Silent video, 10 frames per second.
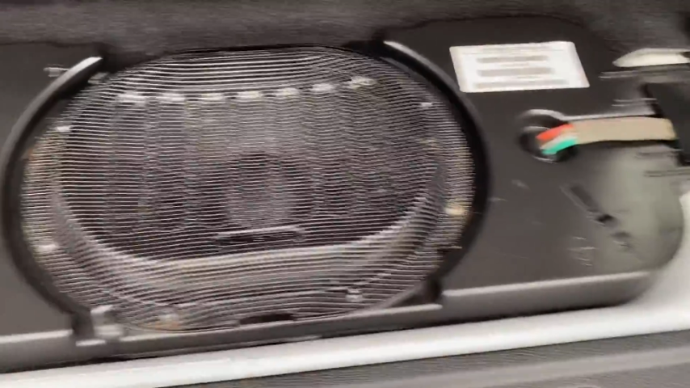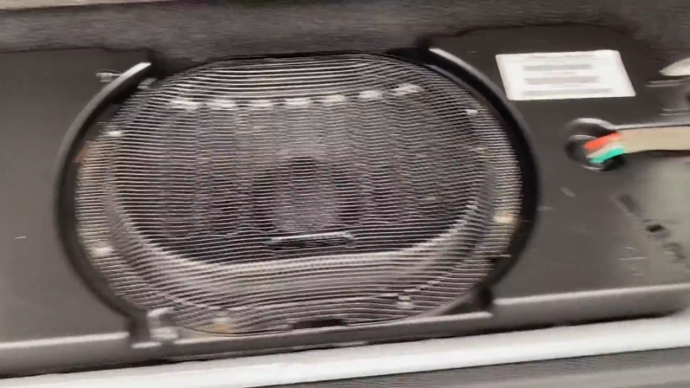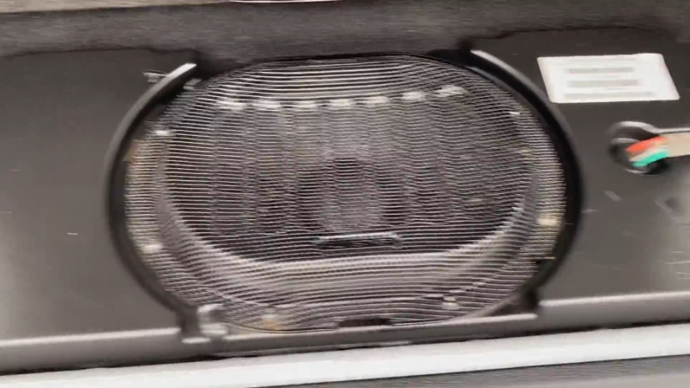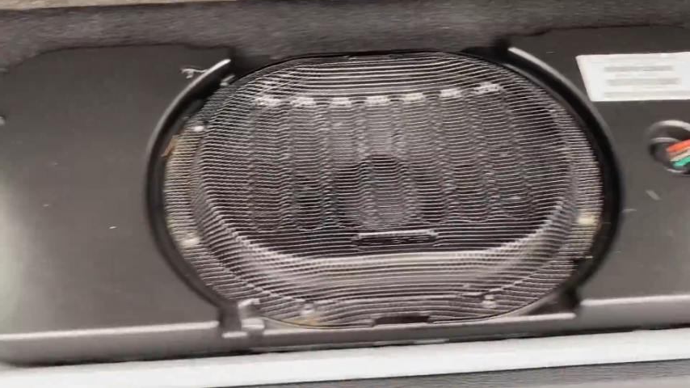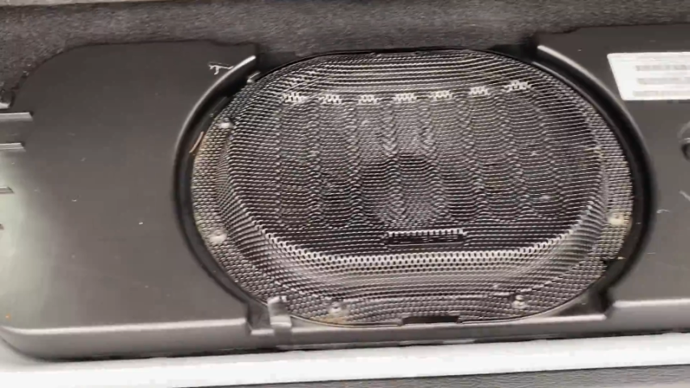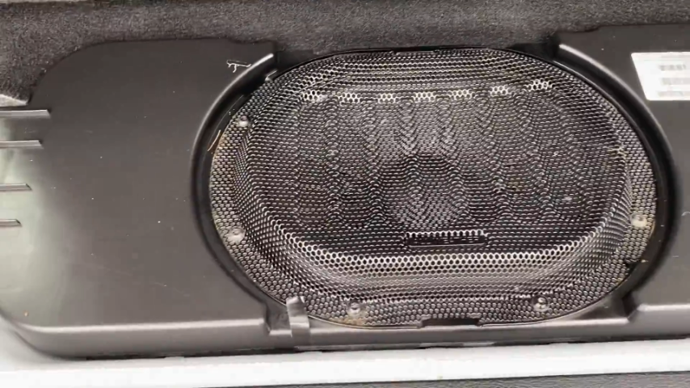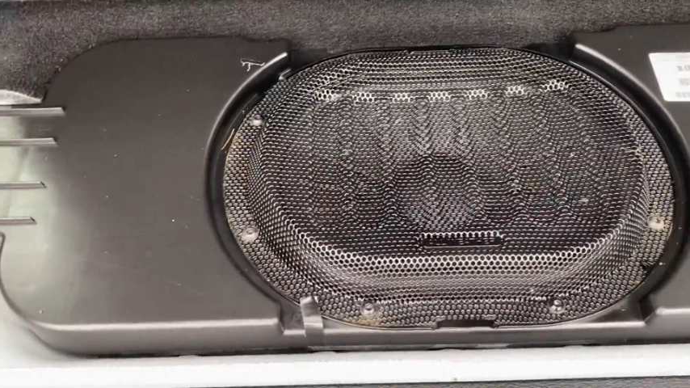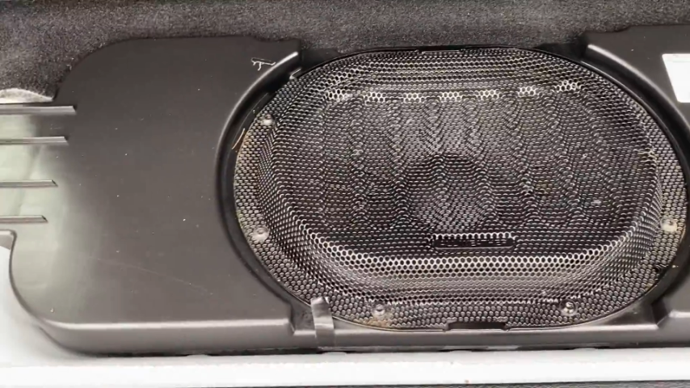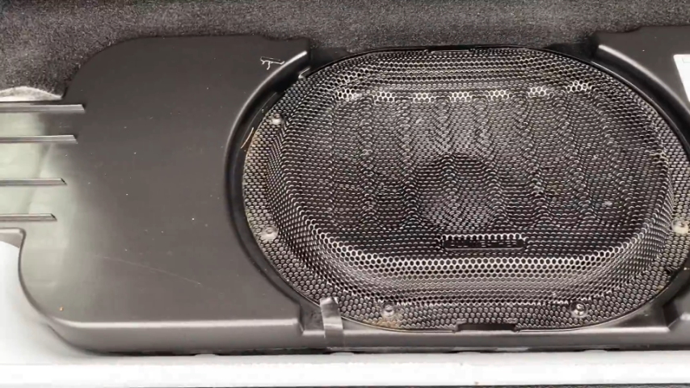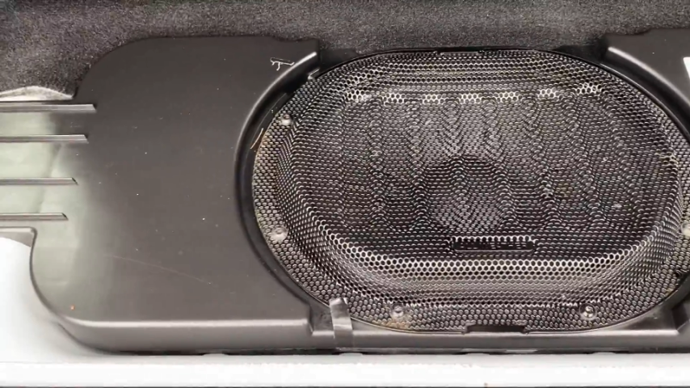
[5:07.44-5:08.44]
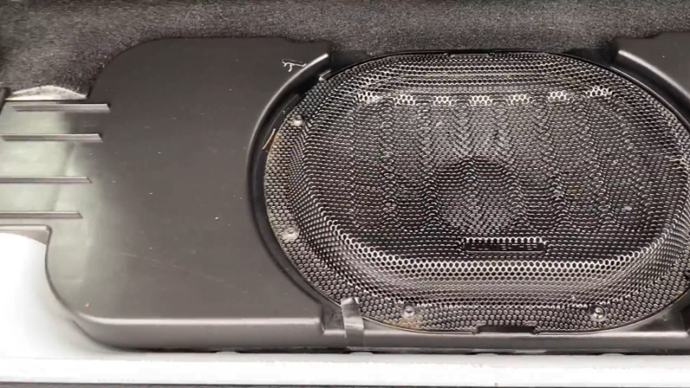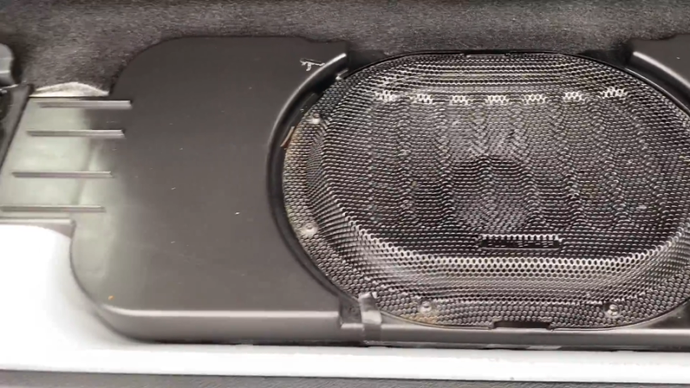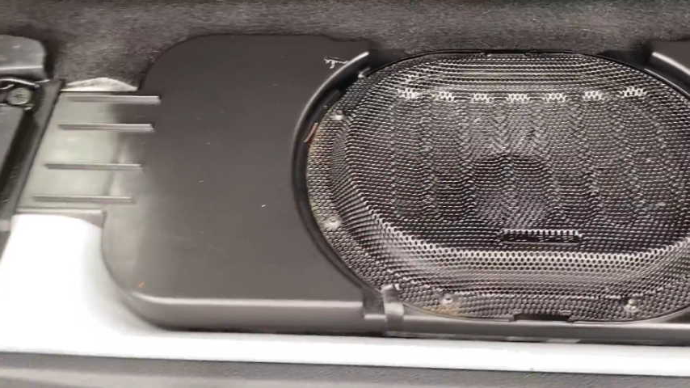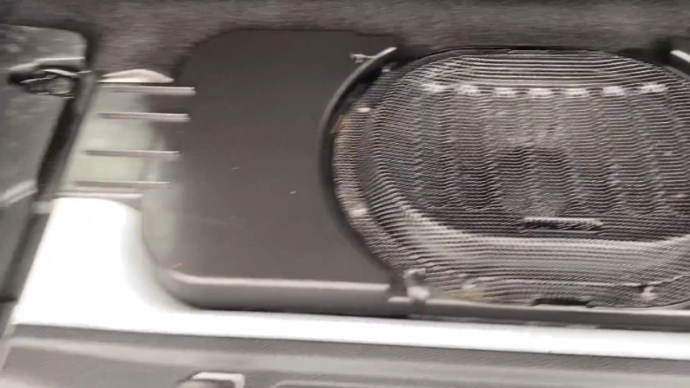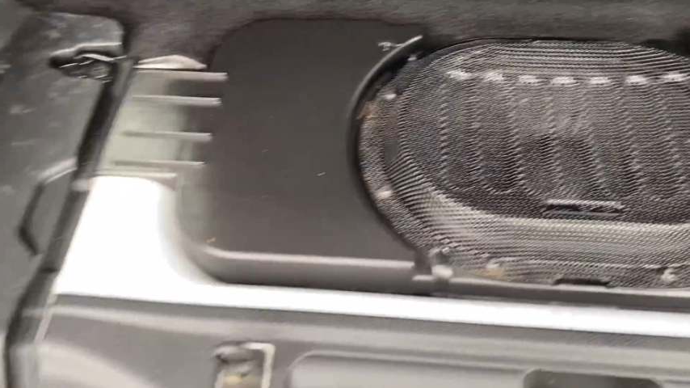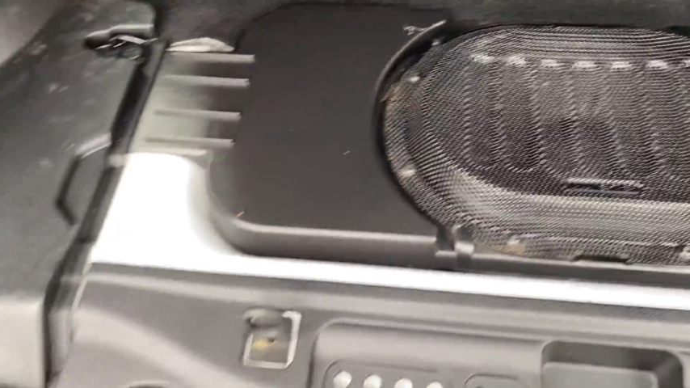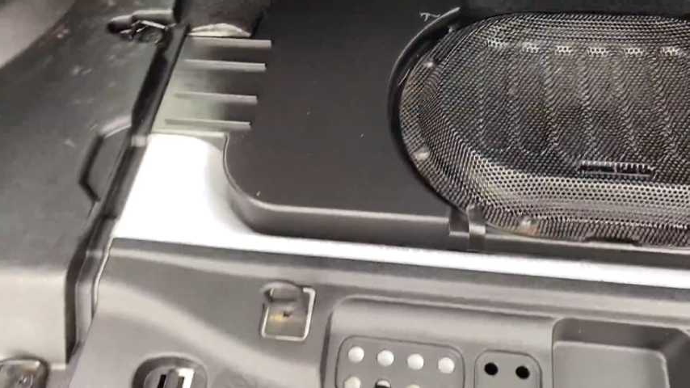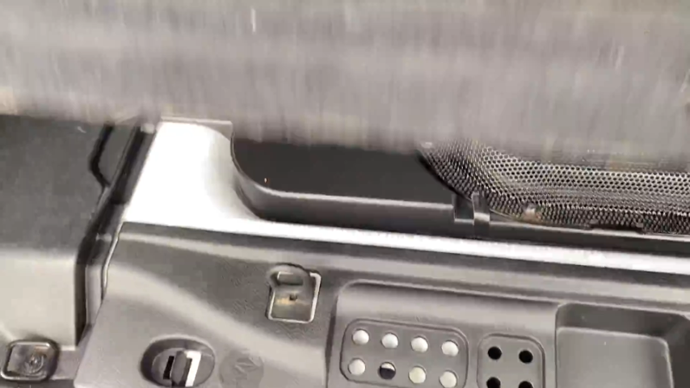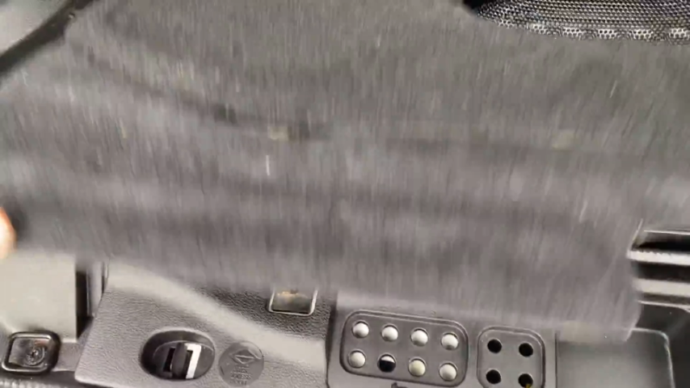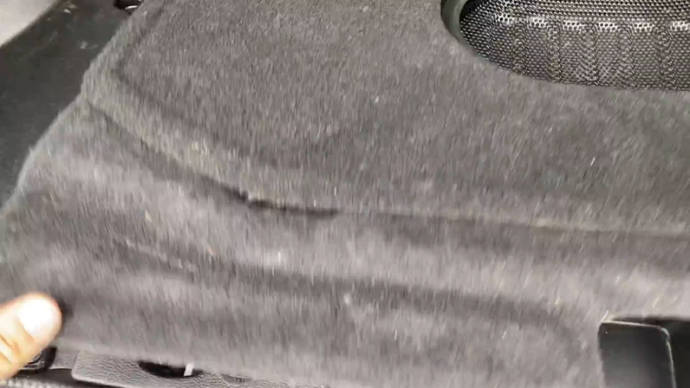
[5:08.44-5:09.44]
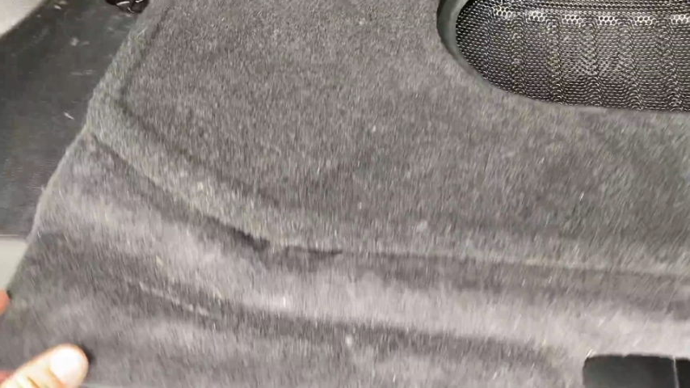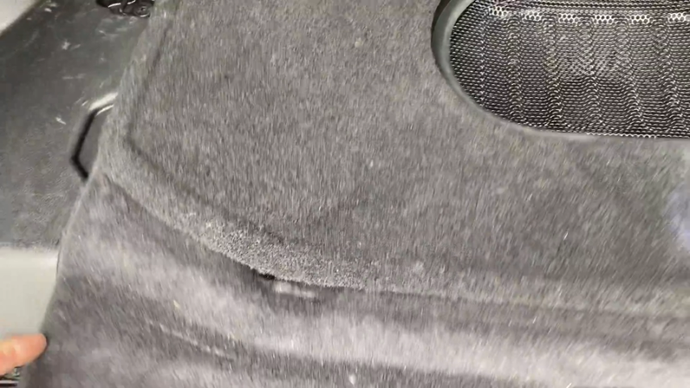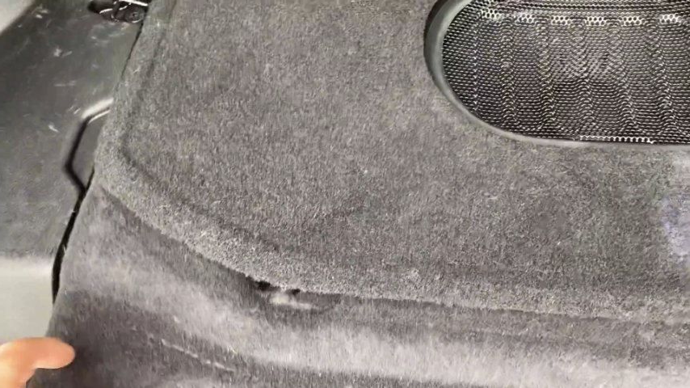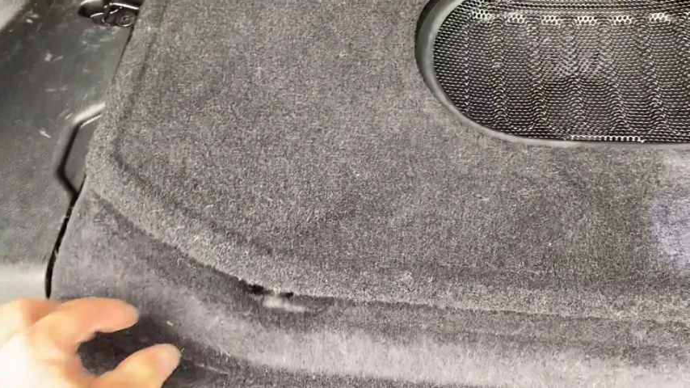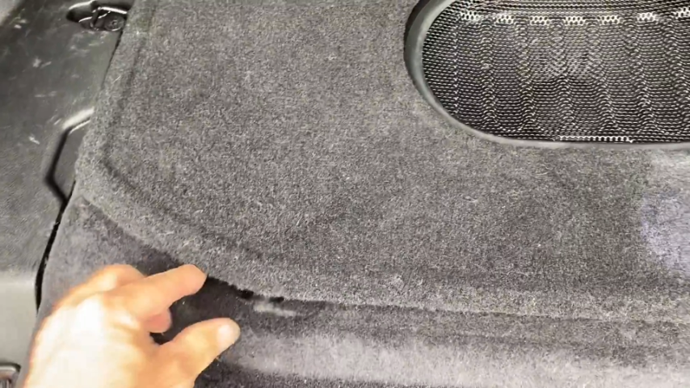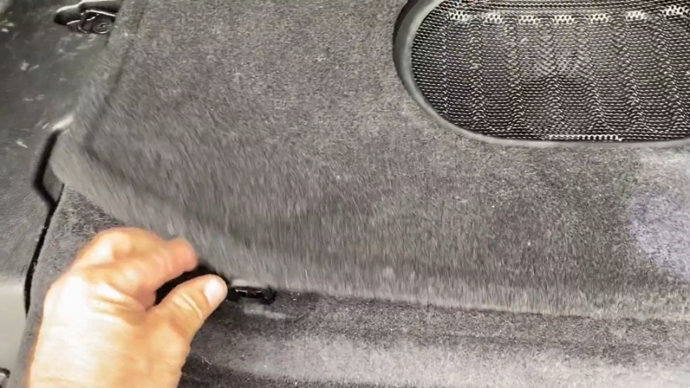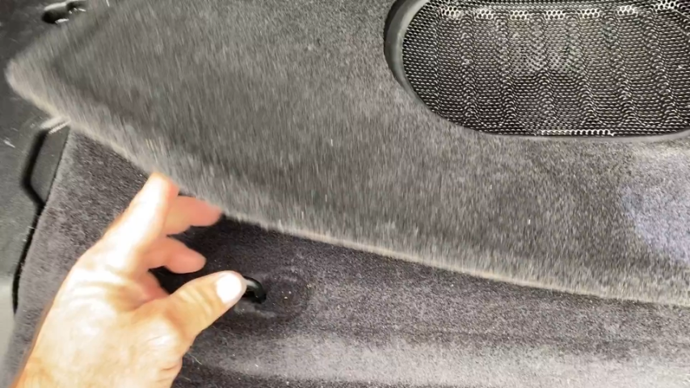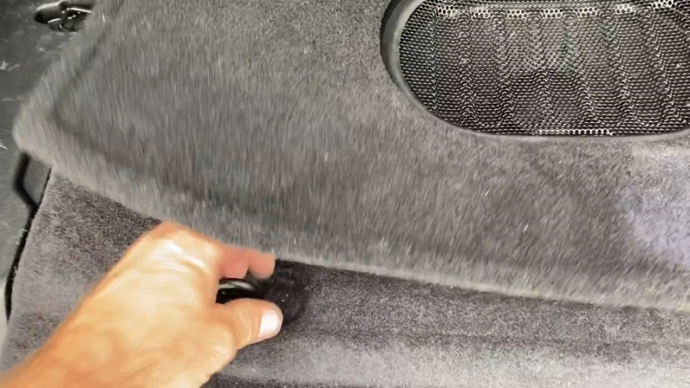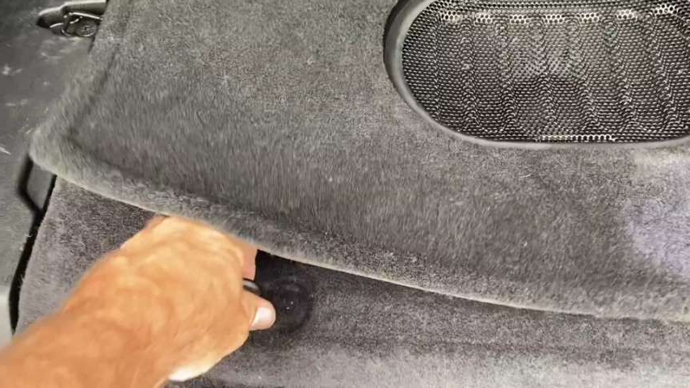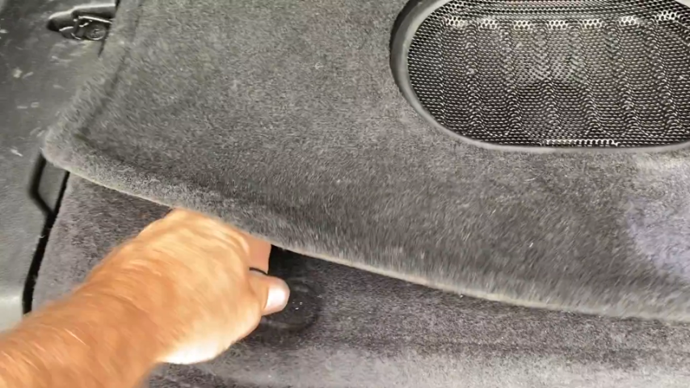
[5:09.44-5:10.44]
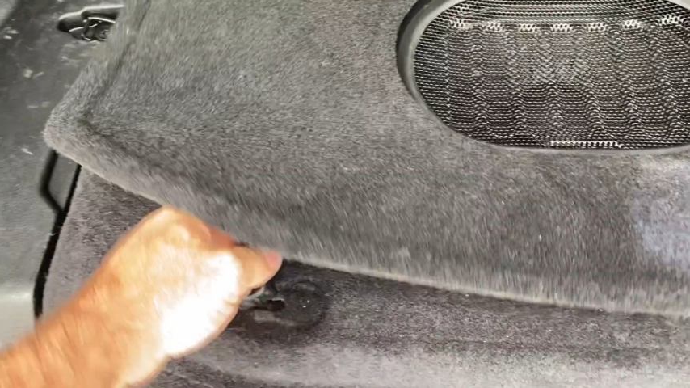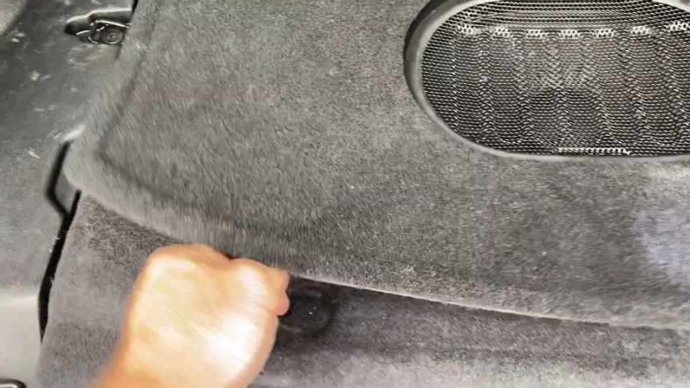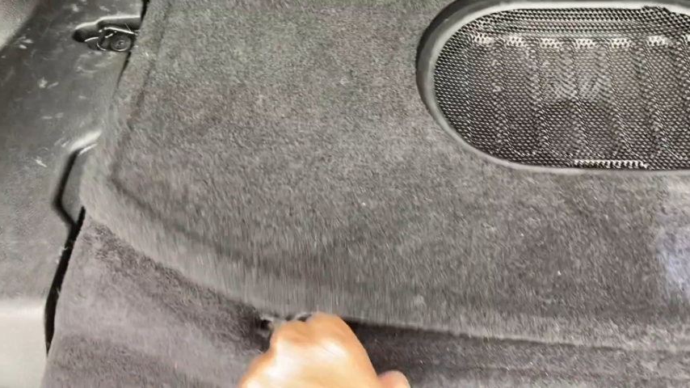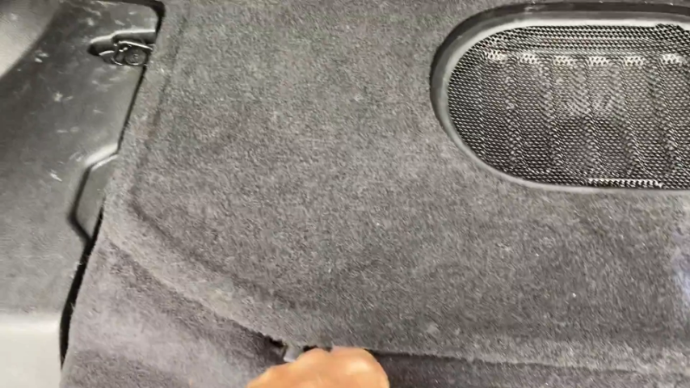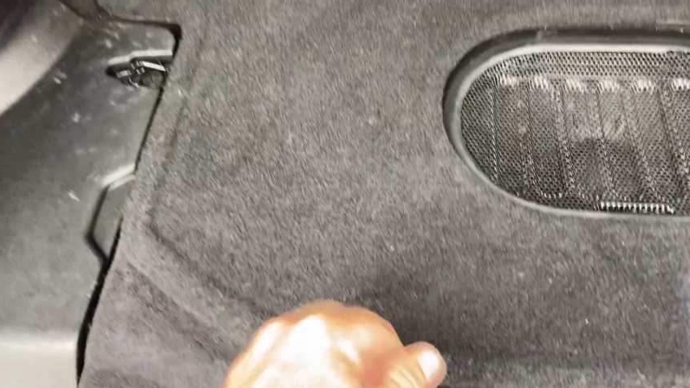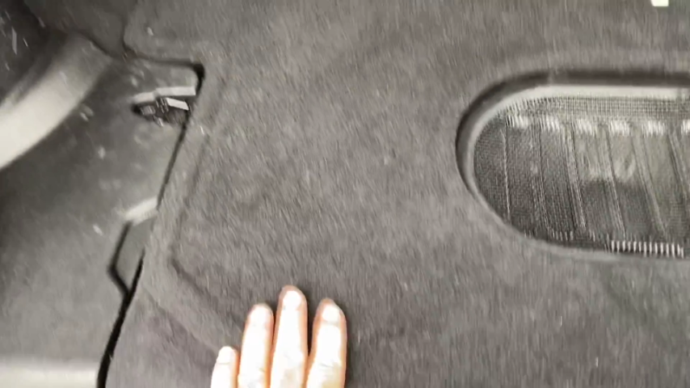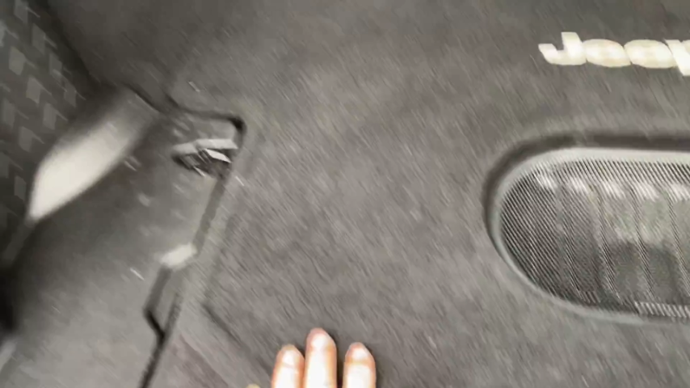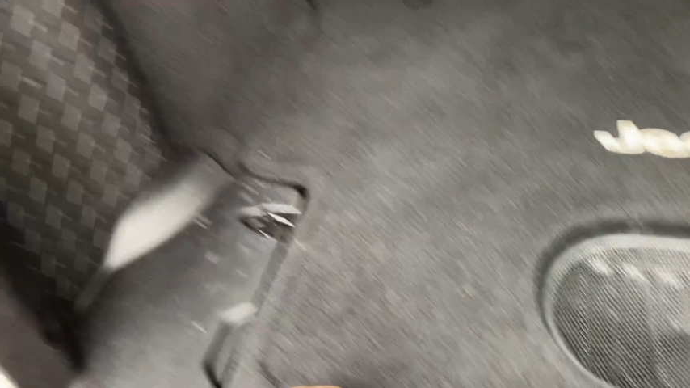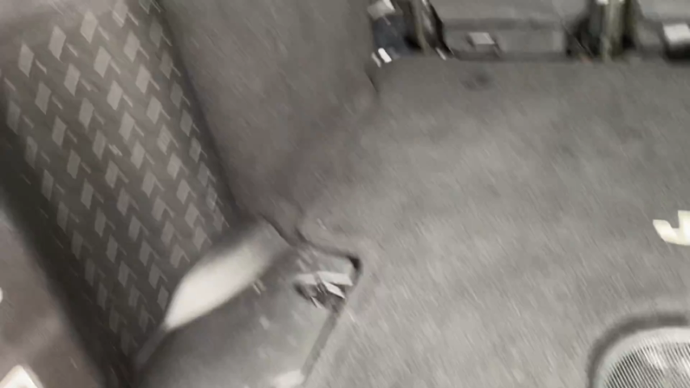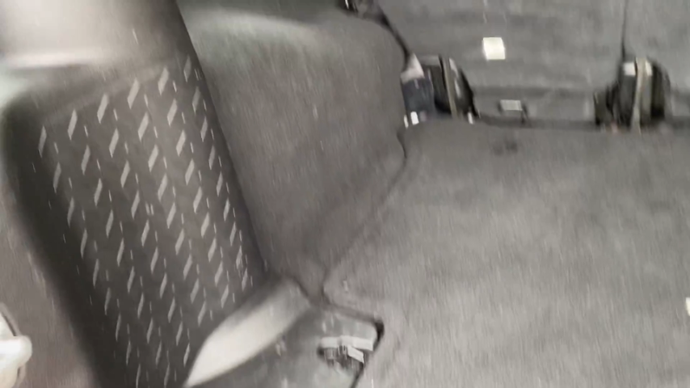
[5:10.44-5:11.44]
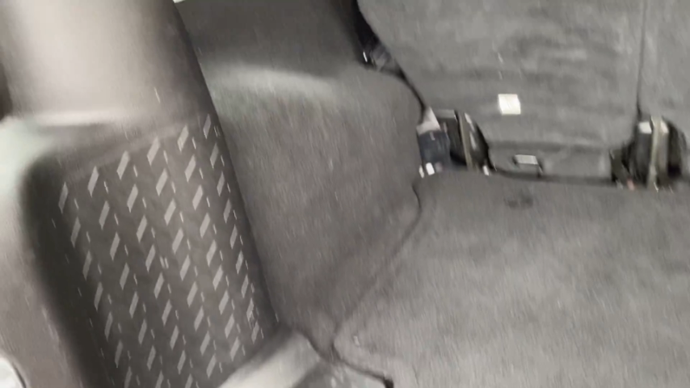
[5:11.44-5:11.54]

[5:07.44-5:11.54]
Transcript: Nobody's mouth can be seen.